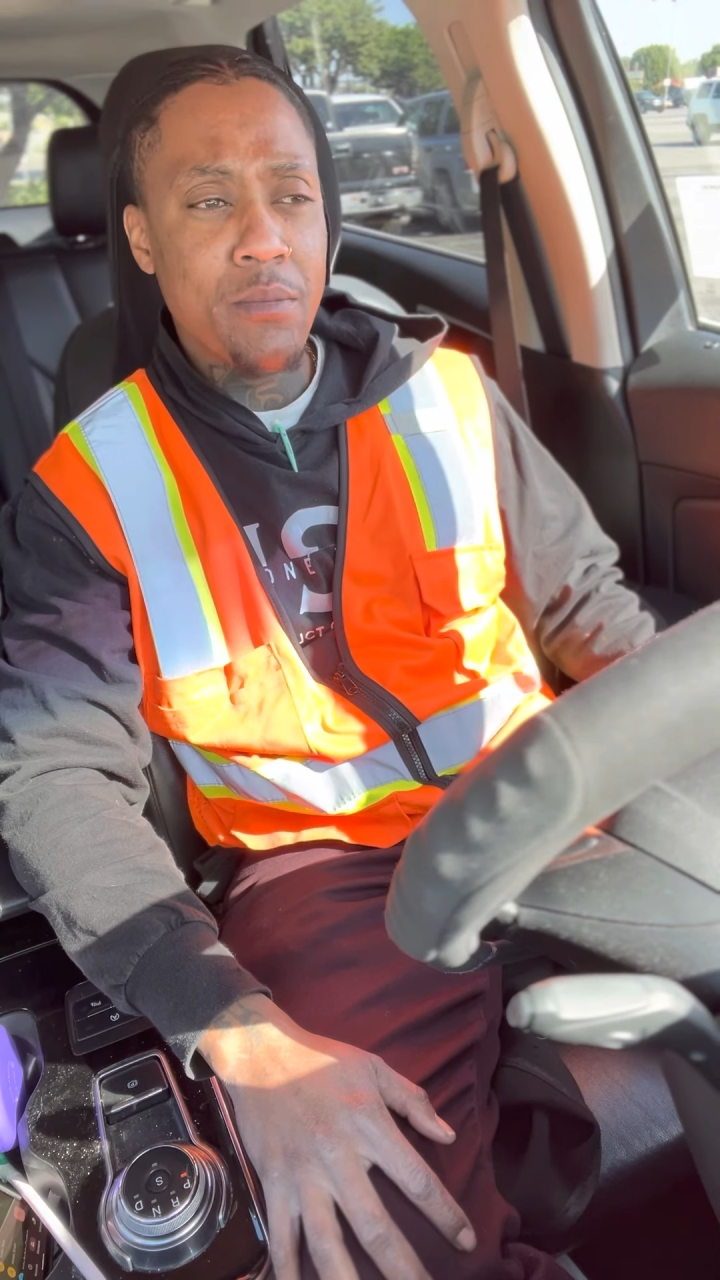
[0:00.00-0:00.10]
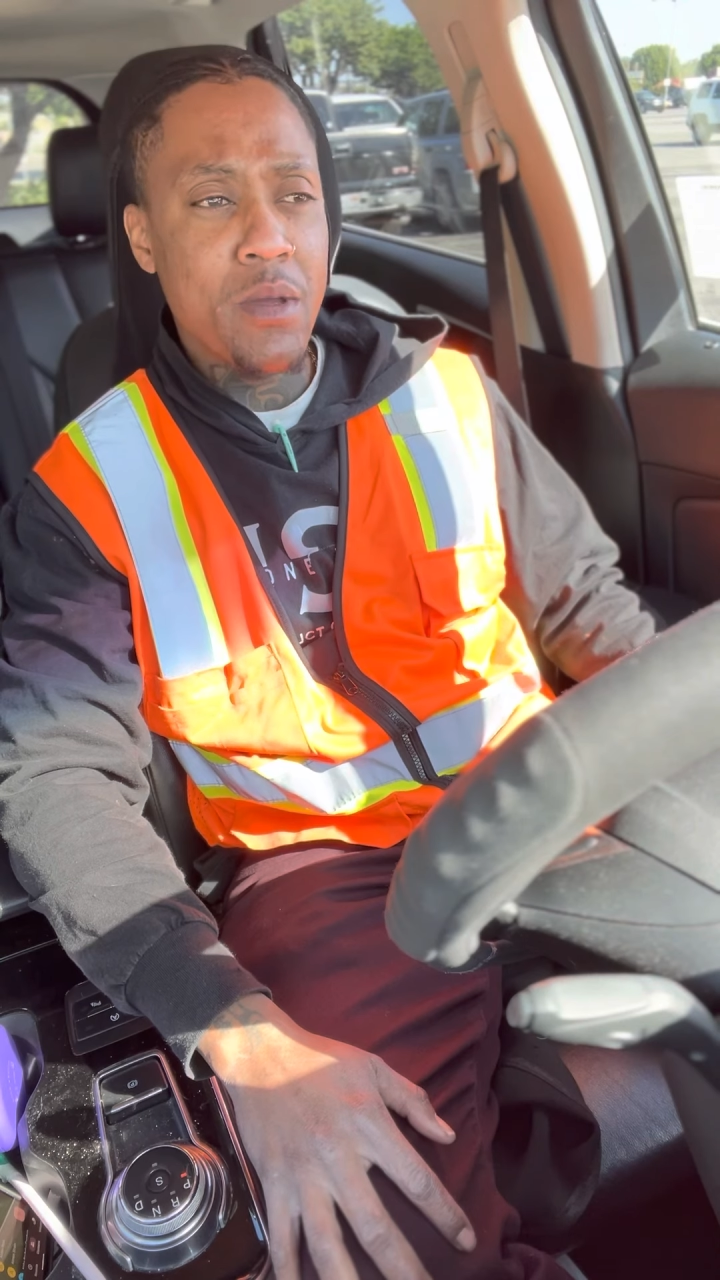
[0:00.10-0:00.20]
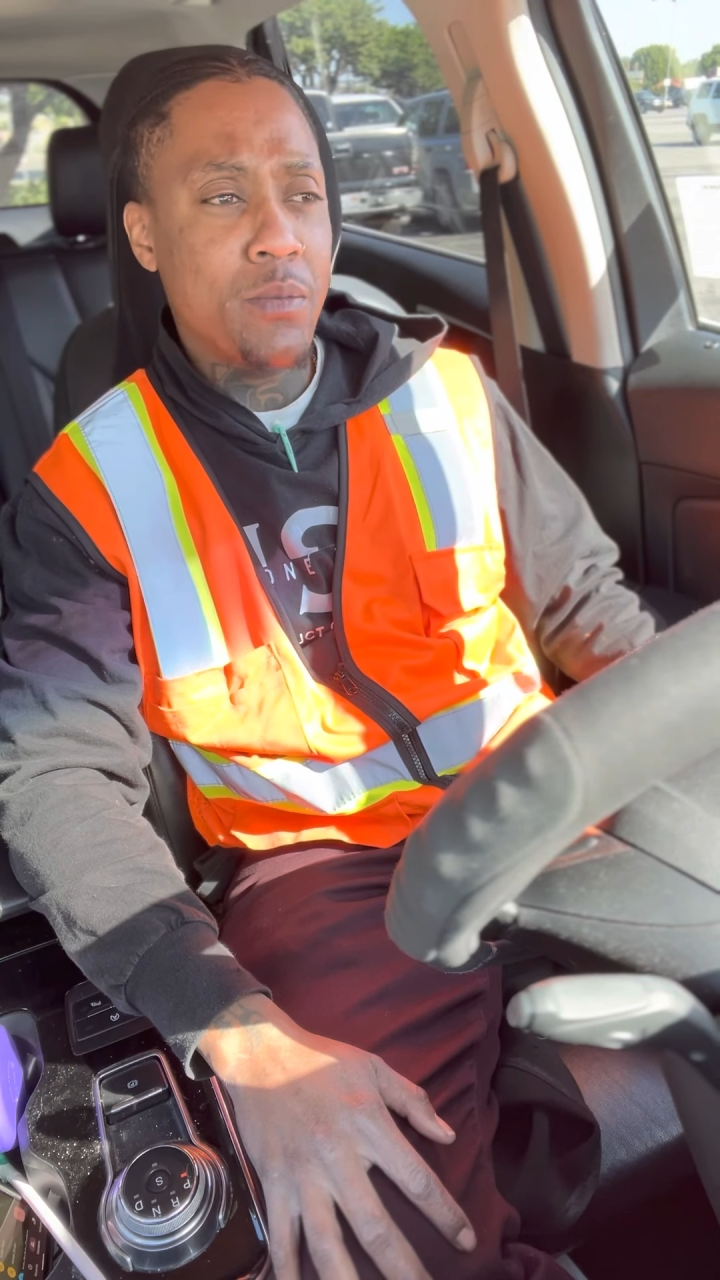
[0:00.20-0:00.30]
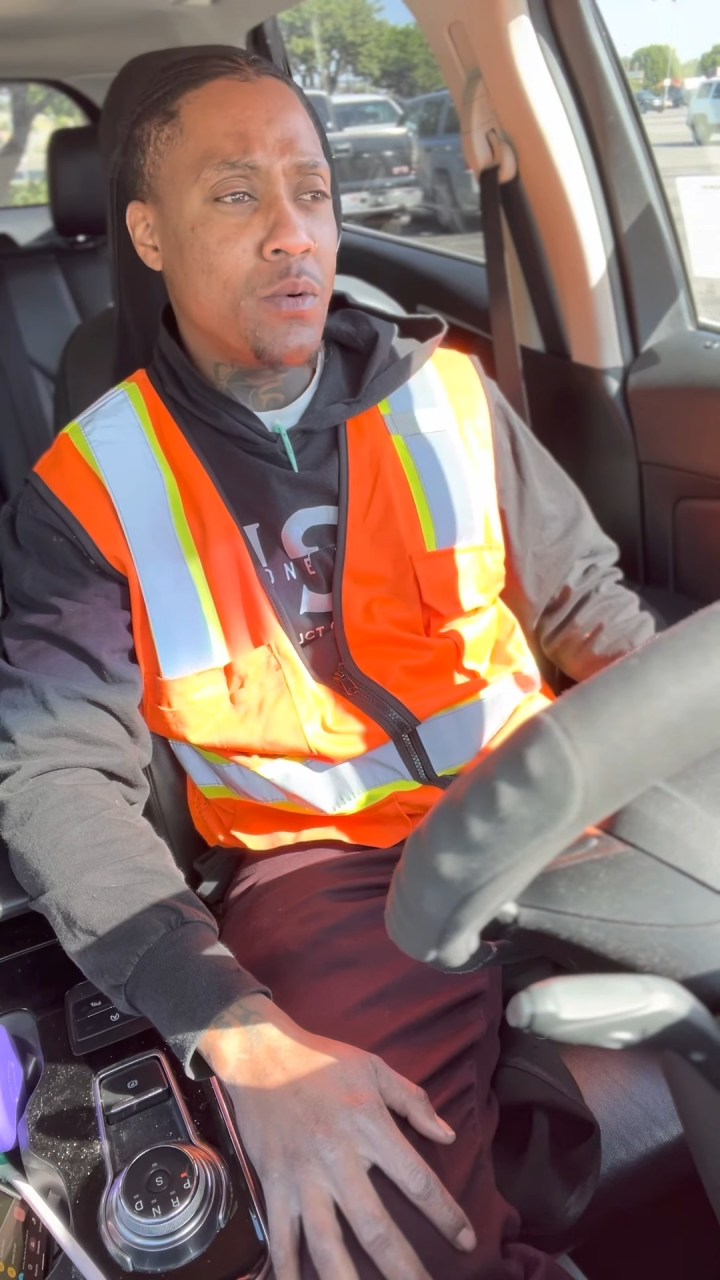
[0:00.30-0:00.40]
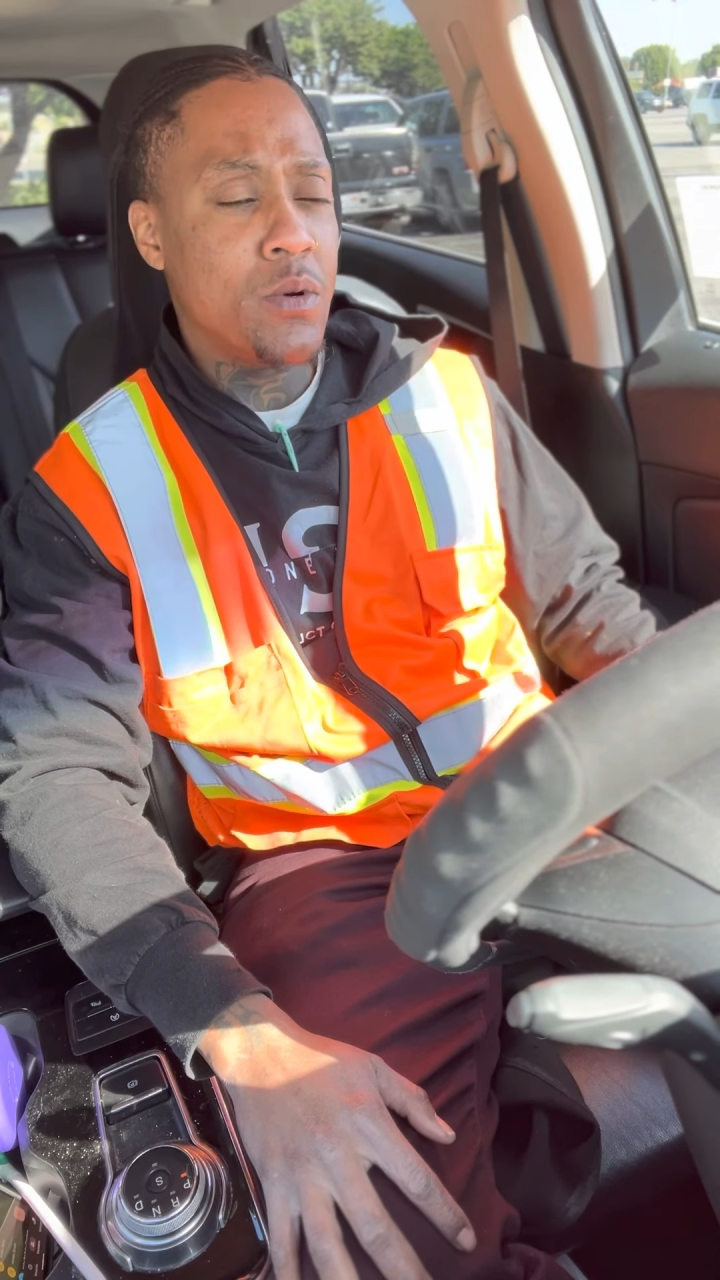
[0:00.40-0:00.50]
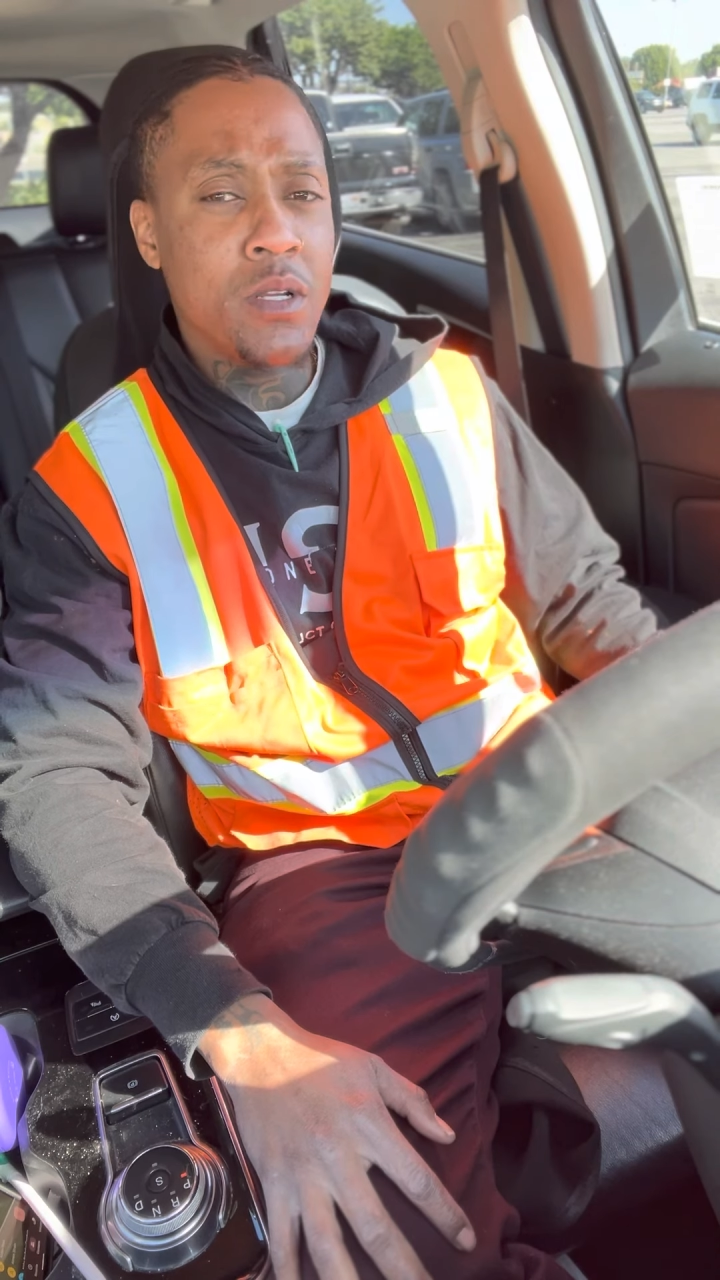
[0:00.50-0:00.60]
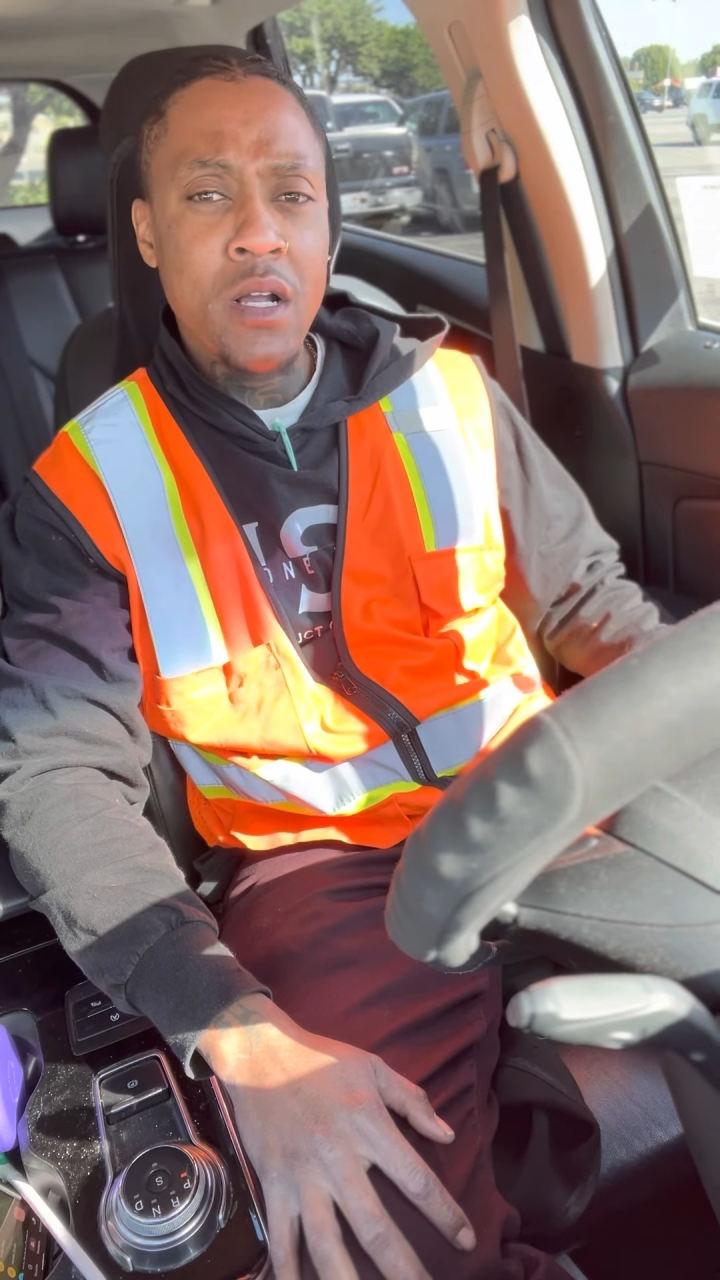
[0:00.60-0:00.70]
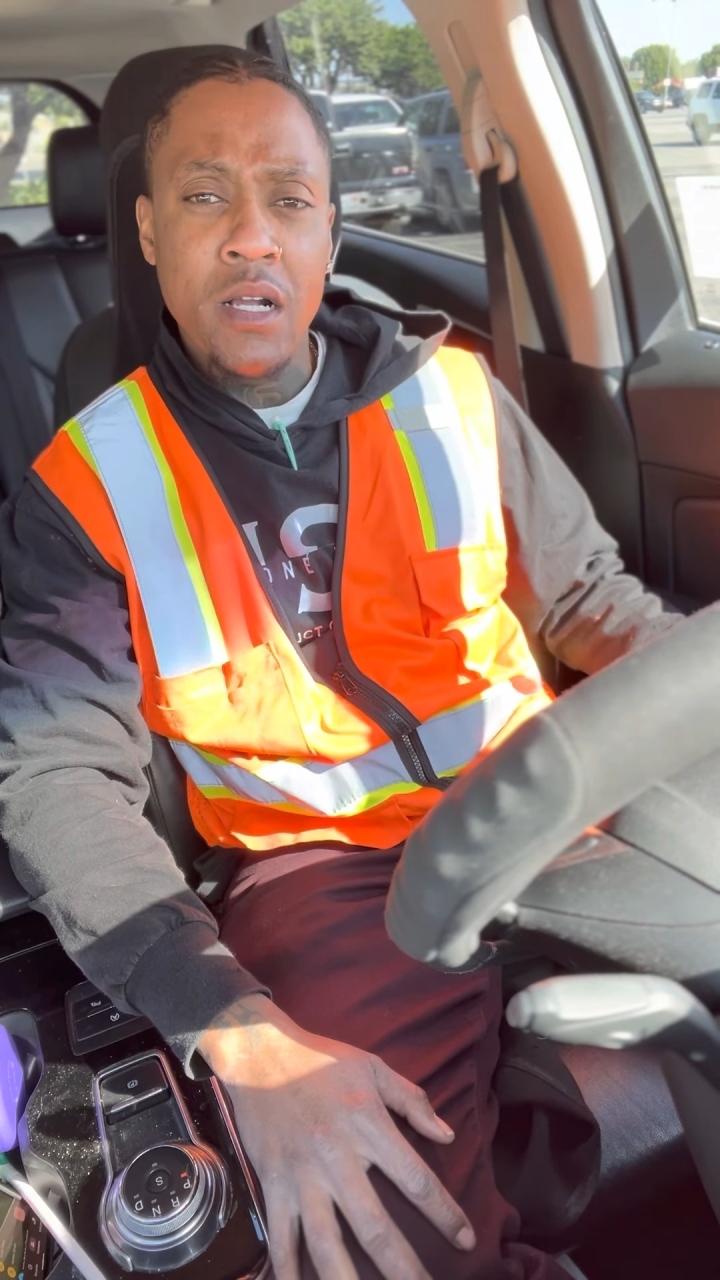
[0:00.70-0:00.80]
people and